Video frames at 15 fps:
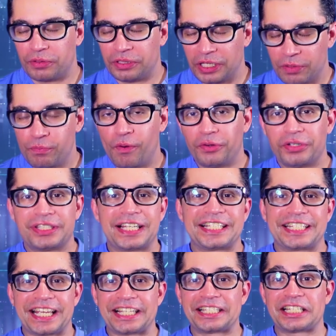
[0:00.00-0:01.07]
did want to
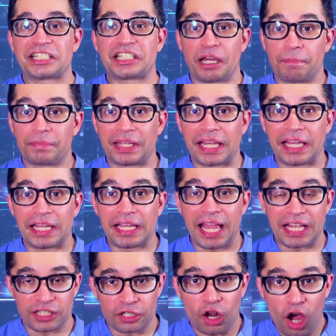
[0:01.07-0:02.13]
suggest
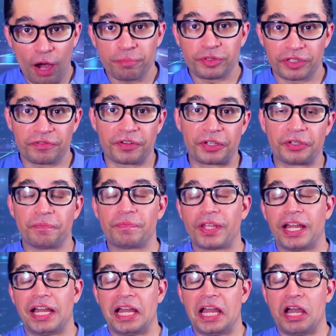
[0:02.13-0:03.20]
something as an option for you.
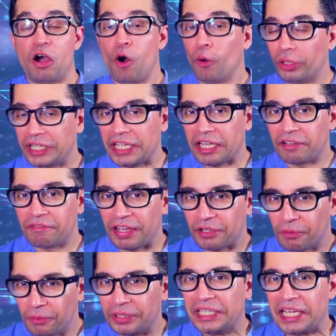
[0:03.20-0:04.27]
Only
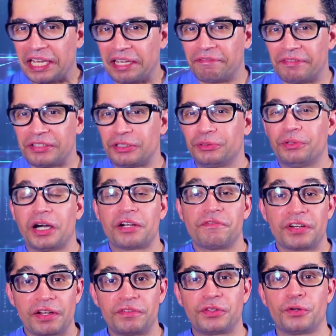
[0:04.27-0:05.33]
if you are
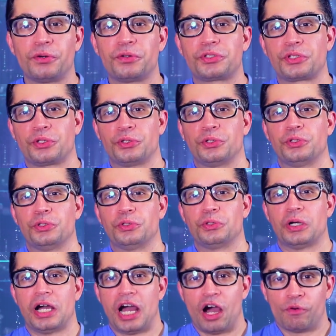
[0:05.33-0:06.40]
one of those
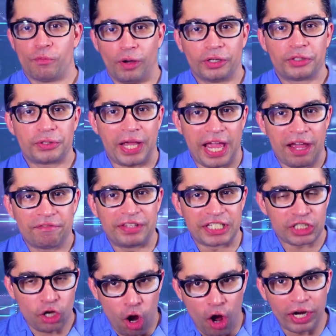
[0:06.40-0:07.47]
who want to have
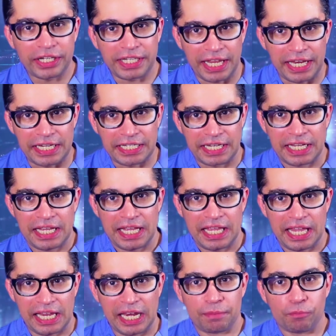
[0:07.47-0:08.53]
this content
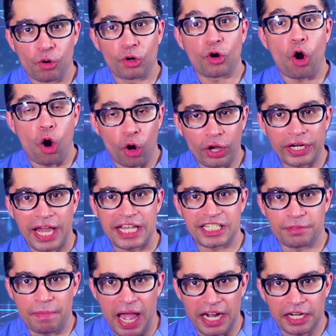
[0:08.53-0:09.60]
in a more
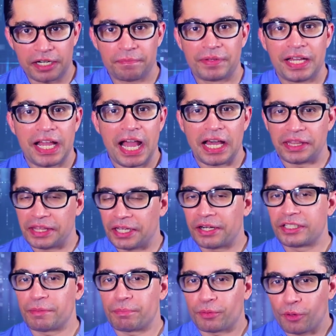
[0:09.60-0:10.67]
organized manner,
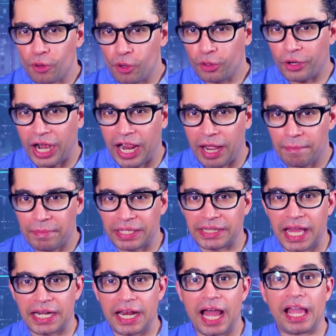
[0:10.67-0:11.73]
there is a program
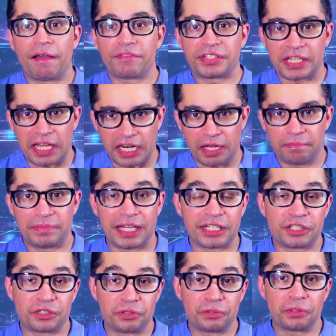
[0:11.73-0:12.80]
that I have set up
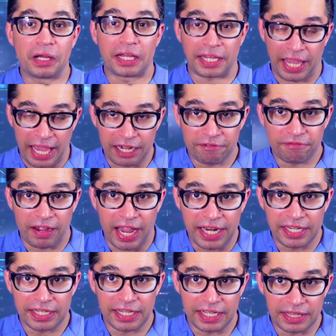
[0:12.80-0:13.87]
that you can
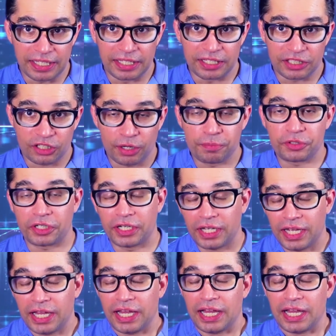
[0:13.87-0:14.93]
find in the description.